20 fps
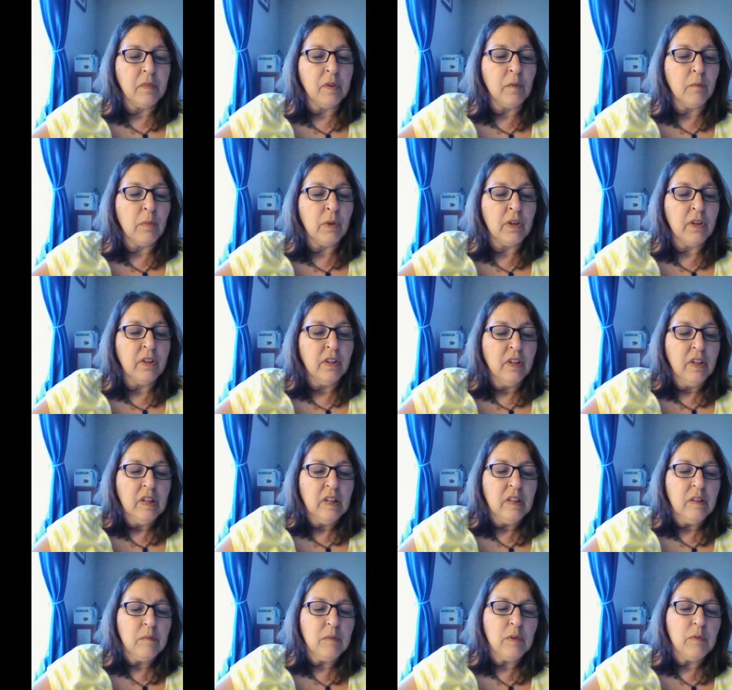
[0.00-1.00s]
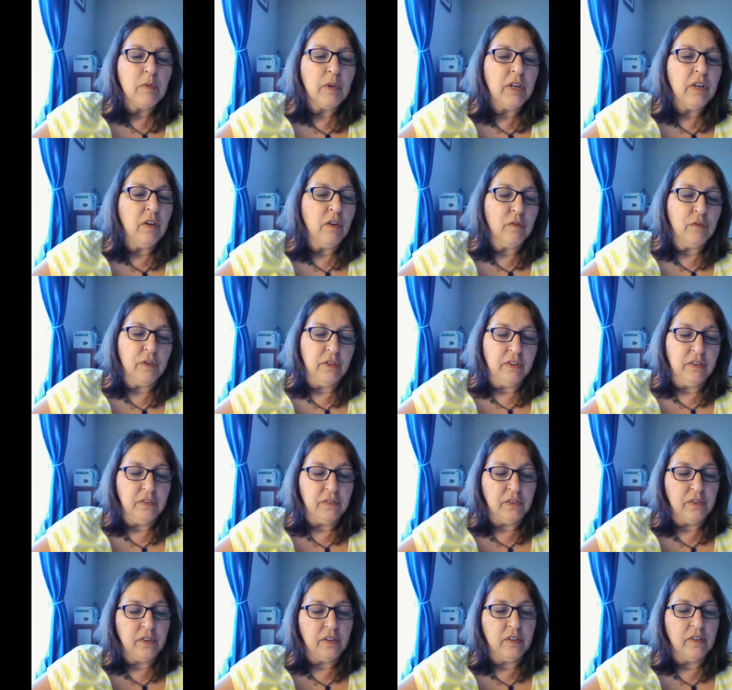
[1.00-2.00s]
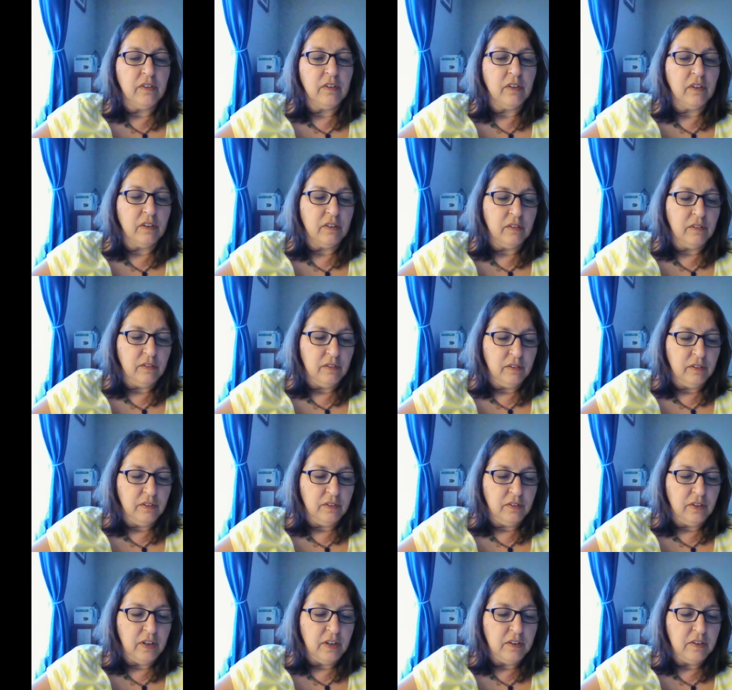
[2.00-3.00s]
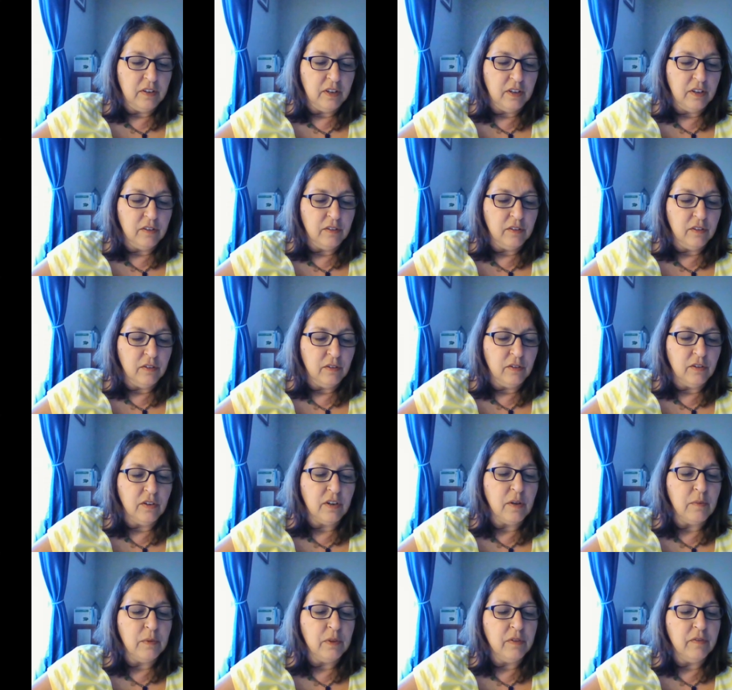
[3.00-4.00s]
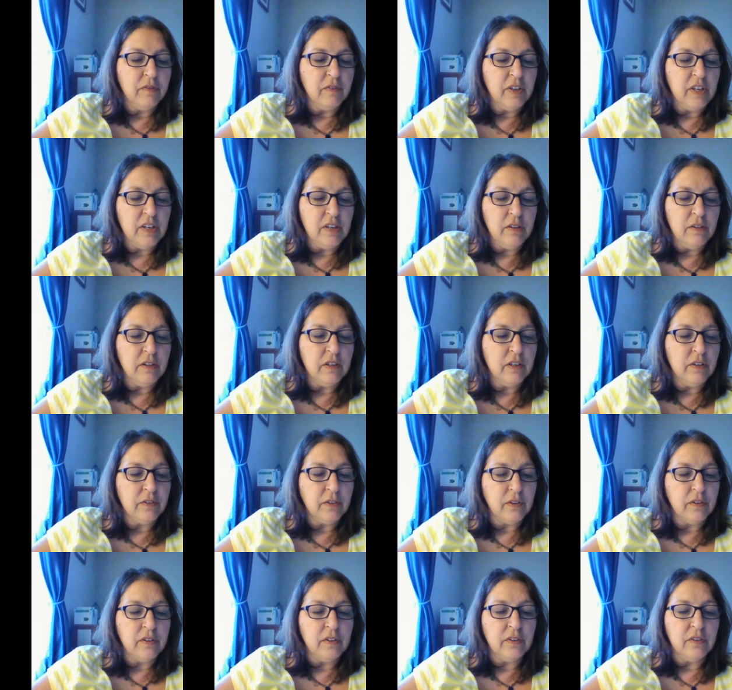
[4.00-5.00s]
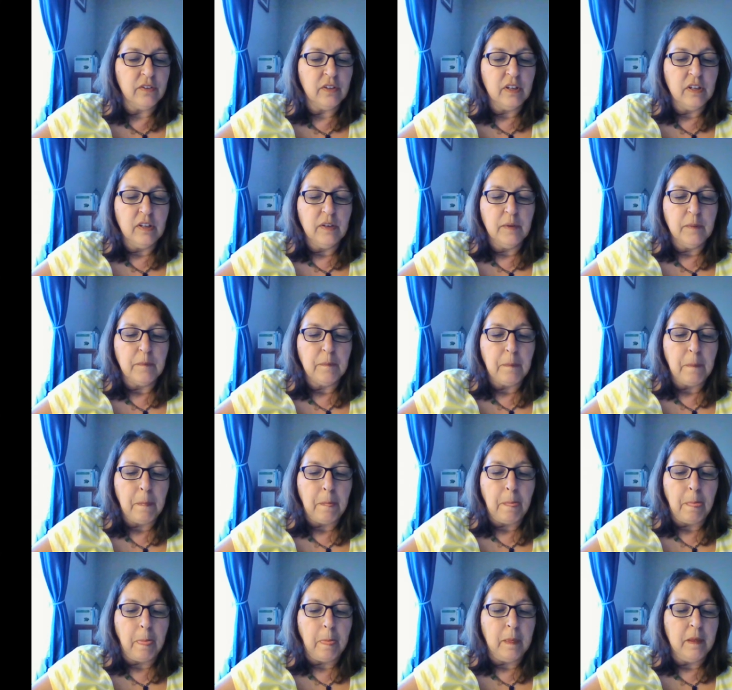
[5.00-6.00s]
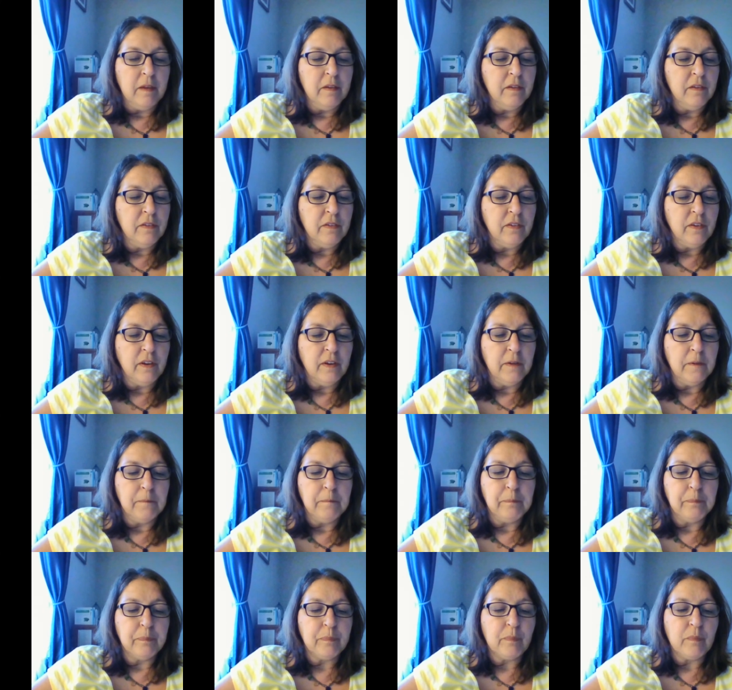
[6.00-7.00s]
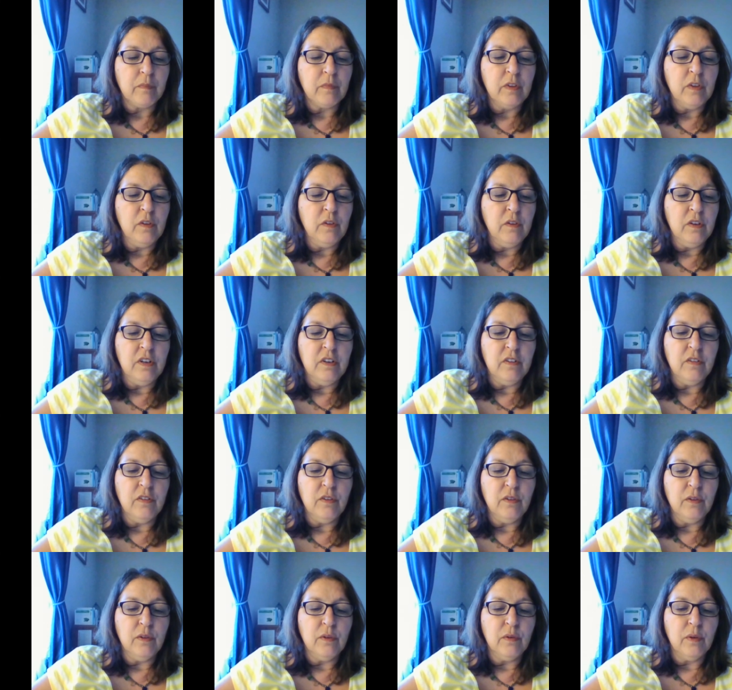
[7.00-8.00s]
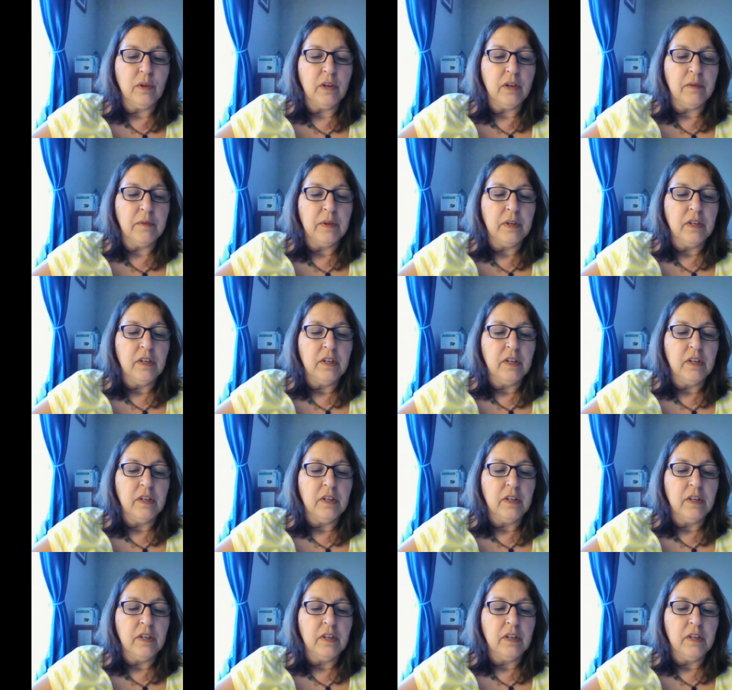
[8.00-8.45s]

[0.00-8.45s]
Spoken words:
But let me read over this handout, or a couple of key things on this. Is you need to